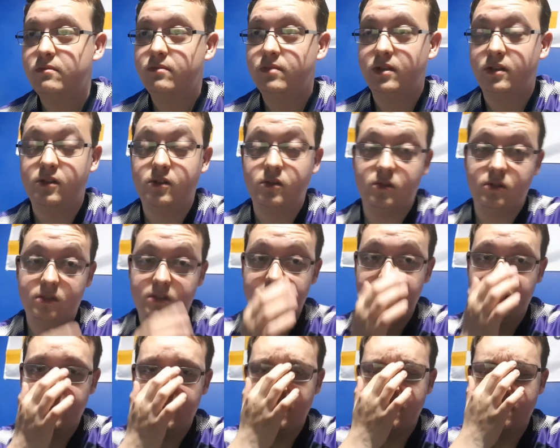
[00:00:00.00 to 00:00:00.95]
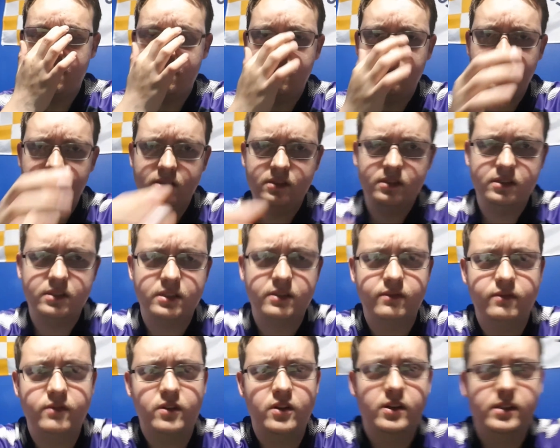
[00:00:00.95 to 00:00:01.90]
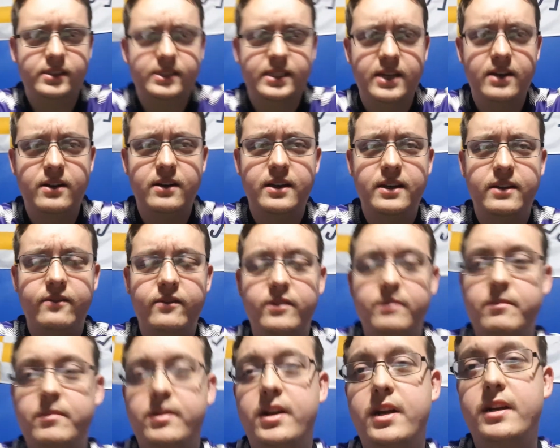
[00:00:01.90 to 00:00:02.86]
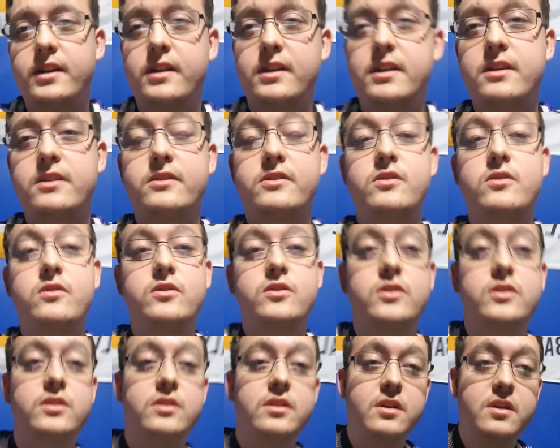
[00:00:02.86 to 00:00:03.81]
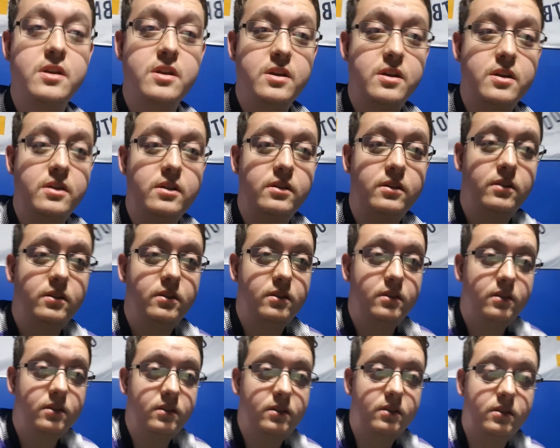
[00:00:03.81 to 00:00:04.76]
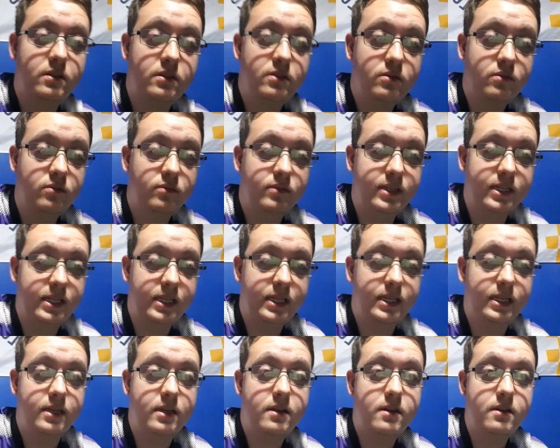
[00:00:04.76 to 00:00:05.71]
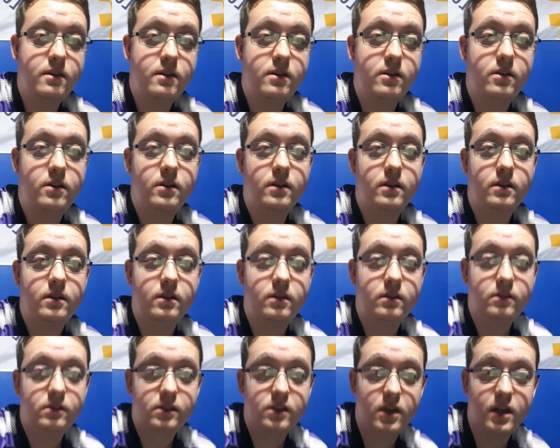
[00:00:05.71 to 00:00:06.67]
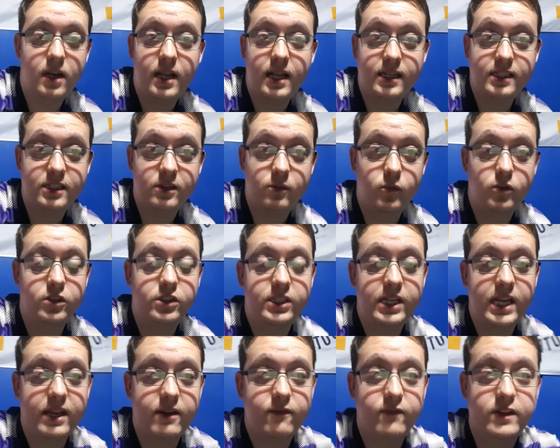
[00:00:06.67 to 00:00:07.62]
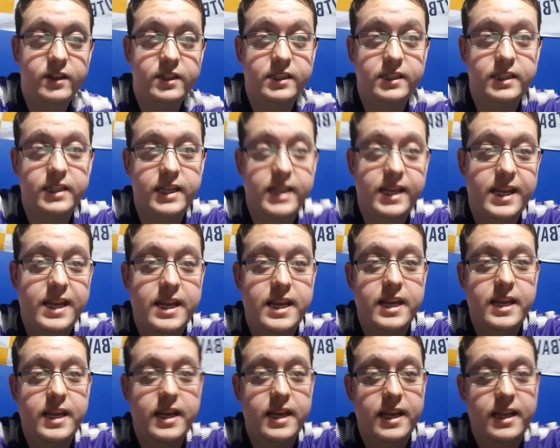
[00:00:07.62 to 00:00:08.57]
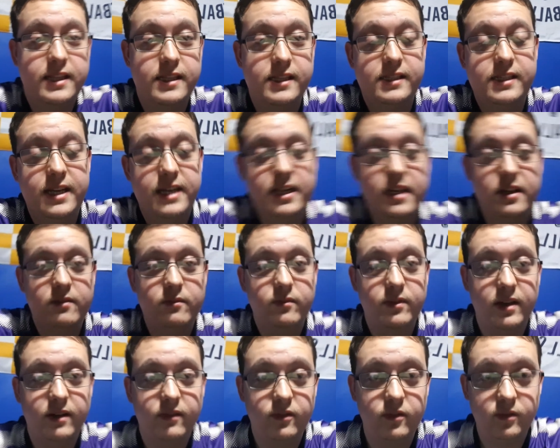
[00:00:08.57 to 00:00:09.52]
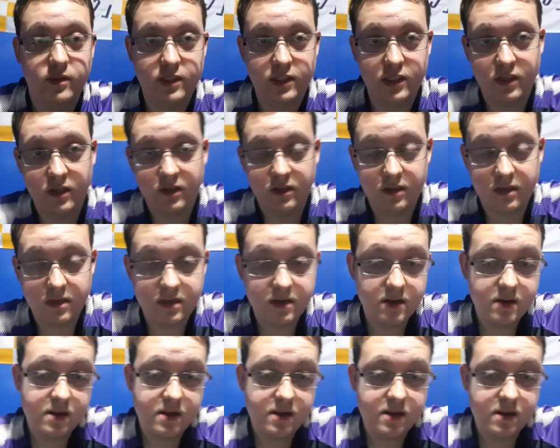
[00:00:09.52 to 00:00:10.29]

But of course, because of lockdown and living behind closed doors, we can't actually watch the game physically. In the stadium, we have to watch it on